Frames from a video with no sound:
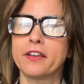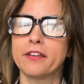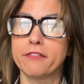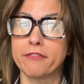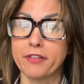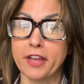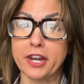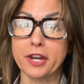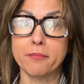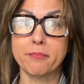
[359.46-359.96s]

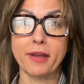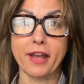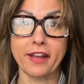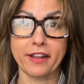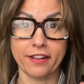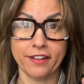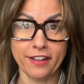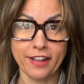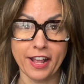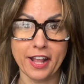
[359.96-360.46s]
fanny
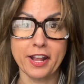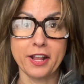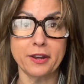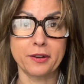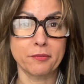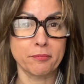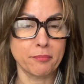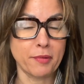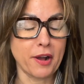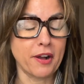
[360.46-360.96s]
pack, hand,
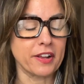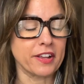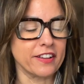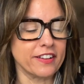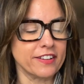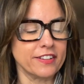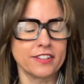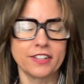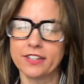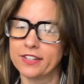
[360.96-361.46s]

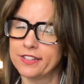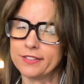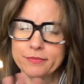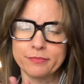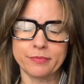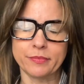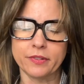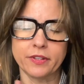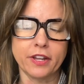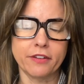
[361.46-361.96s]
pocket.
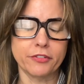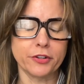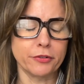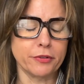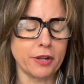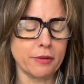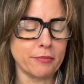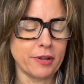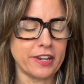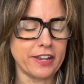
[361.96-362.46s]
Never
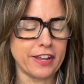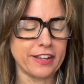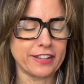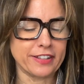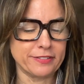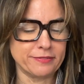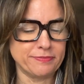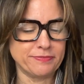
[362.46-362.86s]
around my neck.